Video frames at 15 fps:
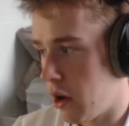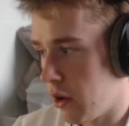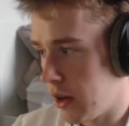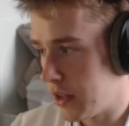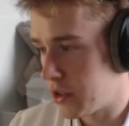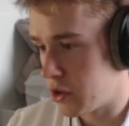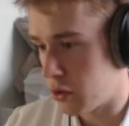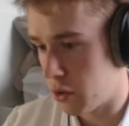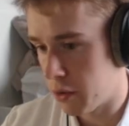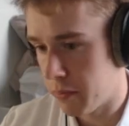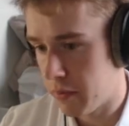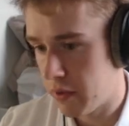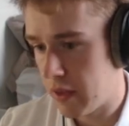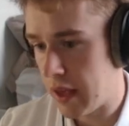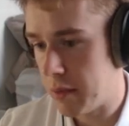online store
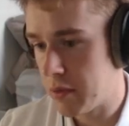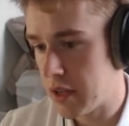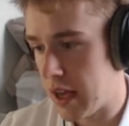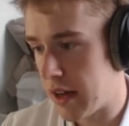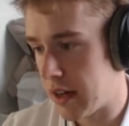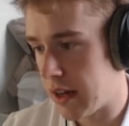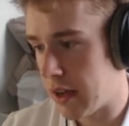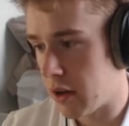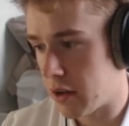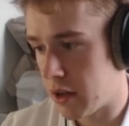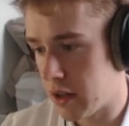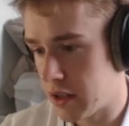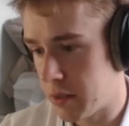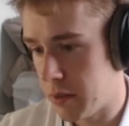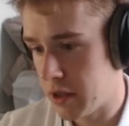themes and click on
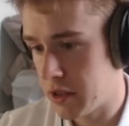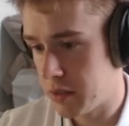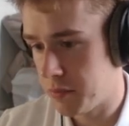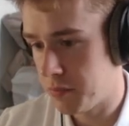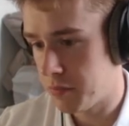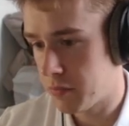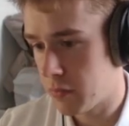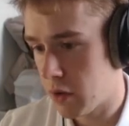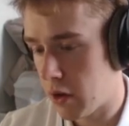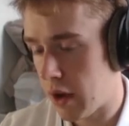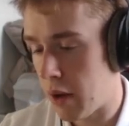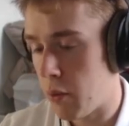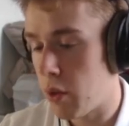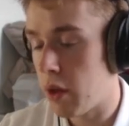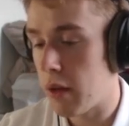customize.
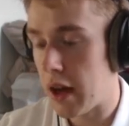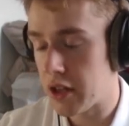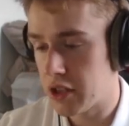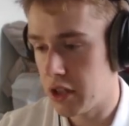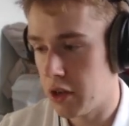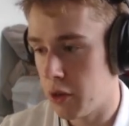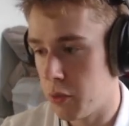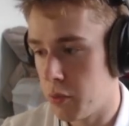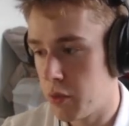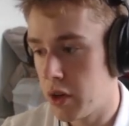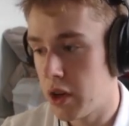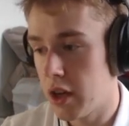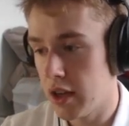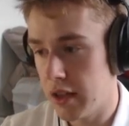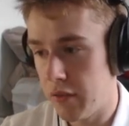Okay, well actually no,
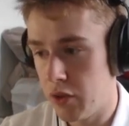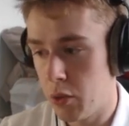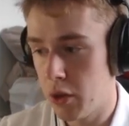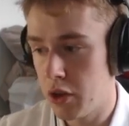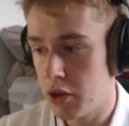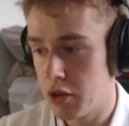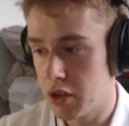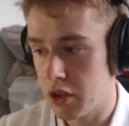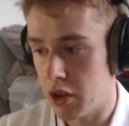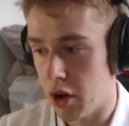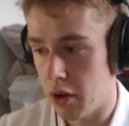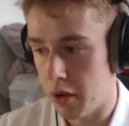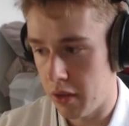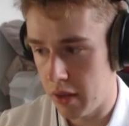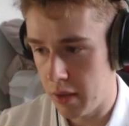you can, if you want to use the
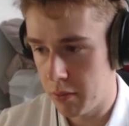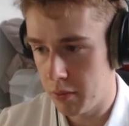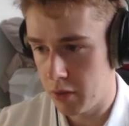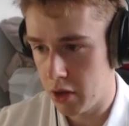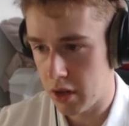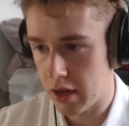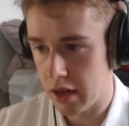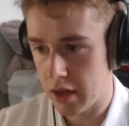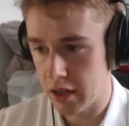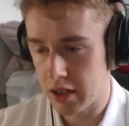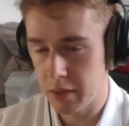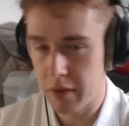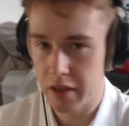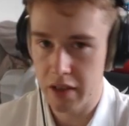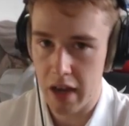Dawn theme, you can click
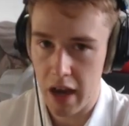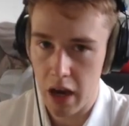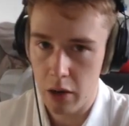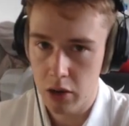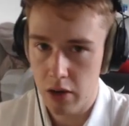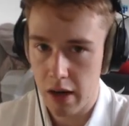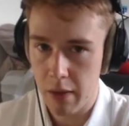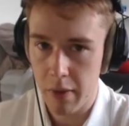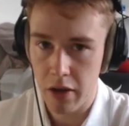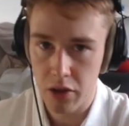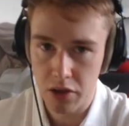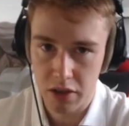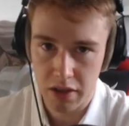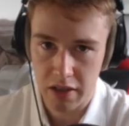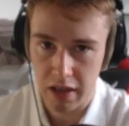customize. I always recommend
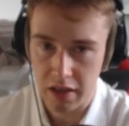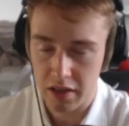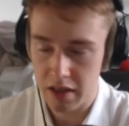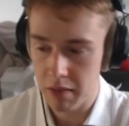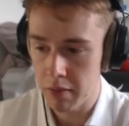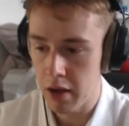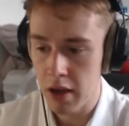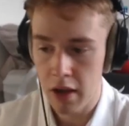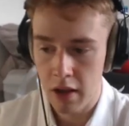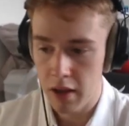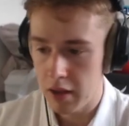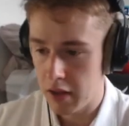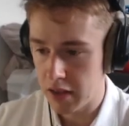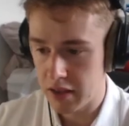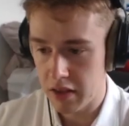using the Sense theme.
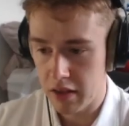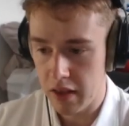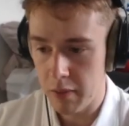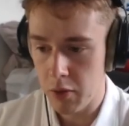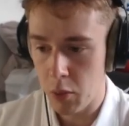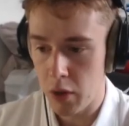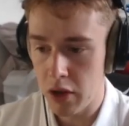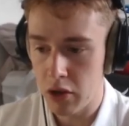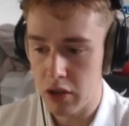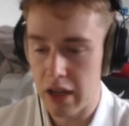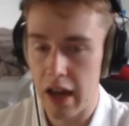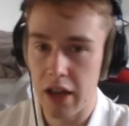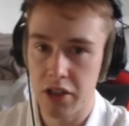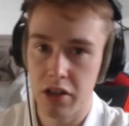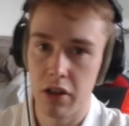It's the theme that we used
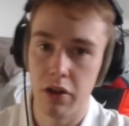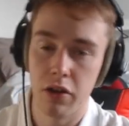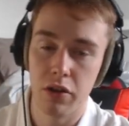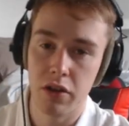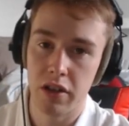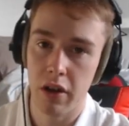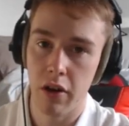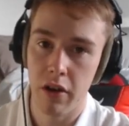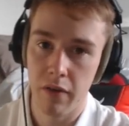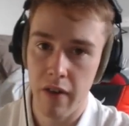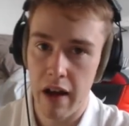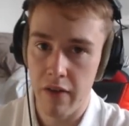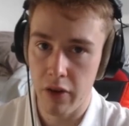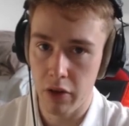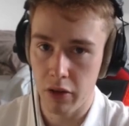last year to do 0 to
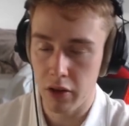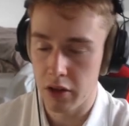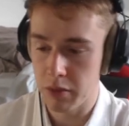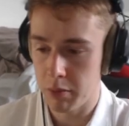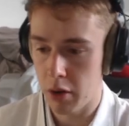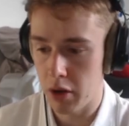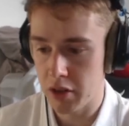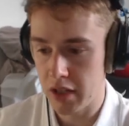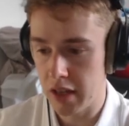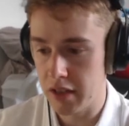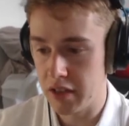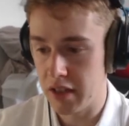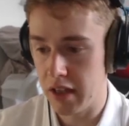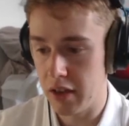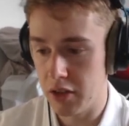500,000 pounds
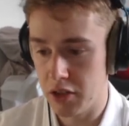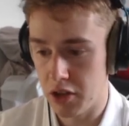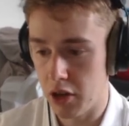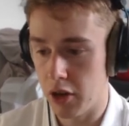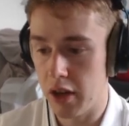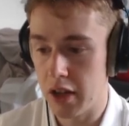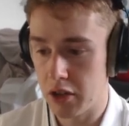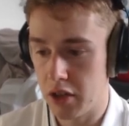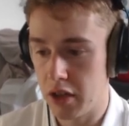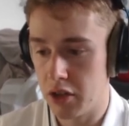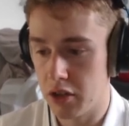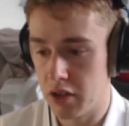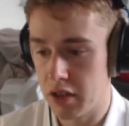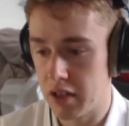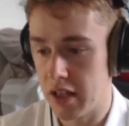in sales on literally
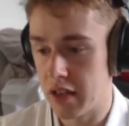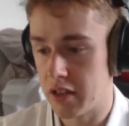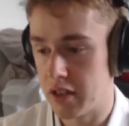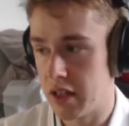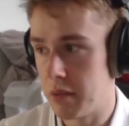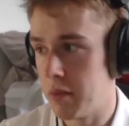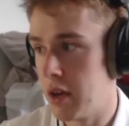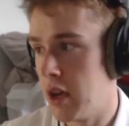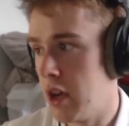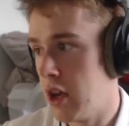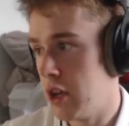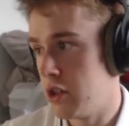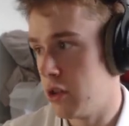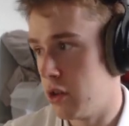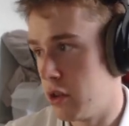just the Sense theme.
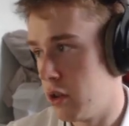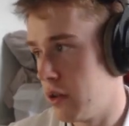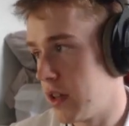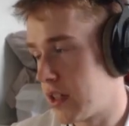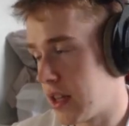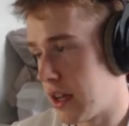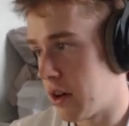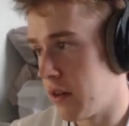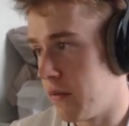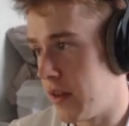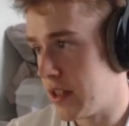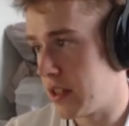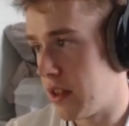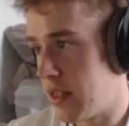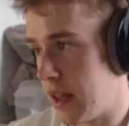So to do this, click on
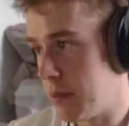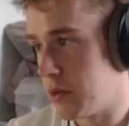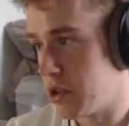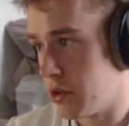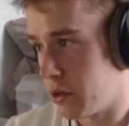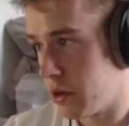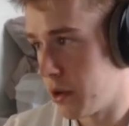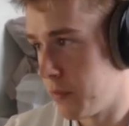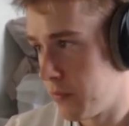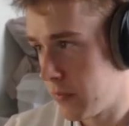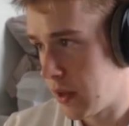visit theme store,